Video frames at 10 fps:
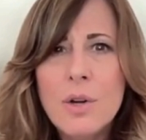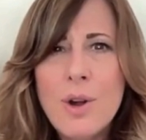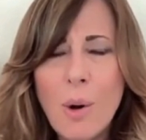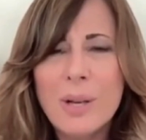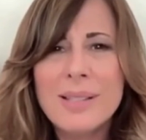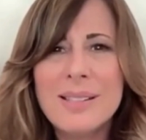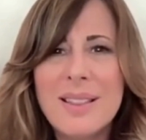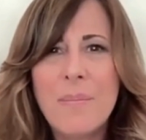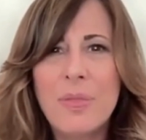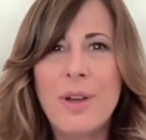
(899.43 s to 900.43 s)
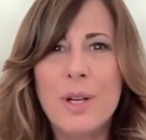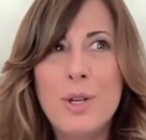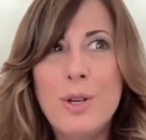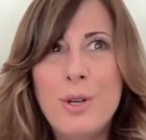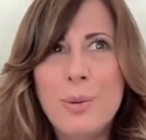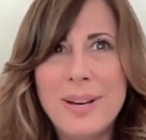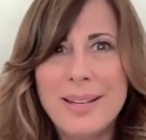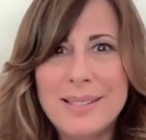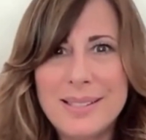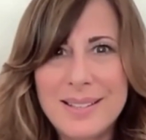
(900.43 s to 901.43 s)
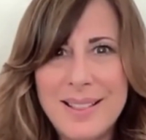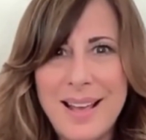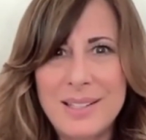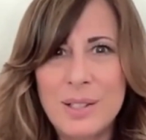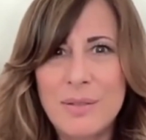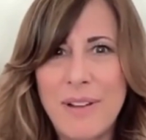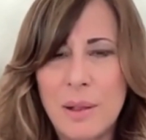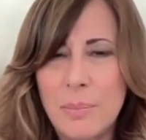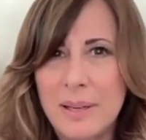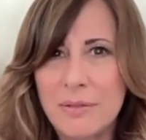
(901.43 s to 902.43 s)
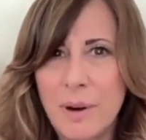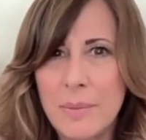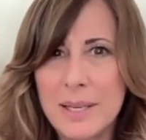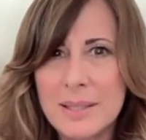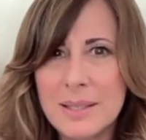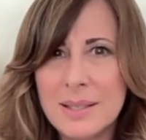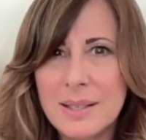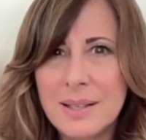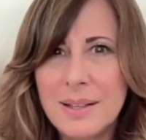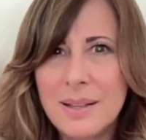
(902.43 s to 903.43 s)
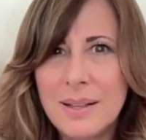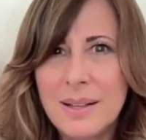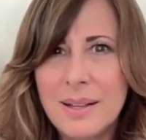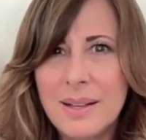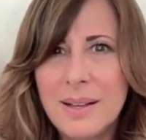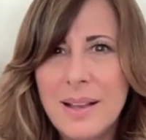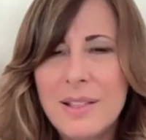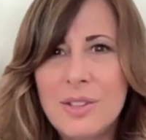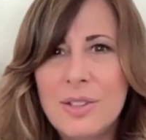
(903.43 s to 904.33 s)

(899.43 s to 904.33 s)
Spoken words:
notice the newness that is developing from it. The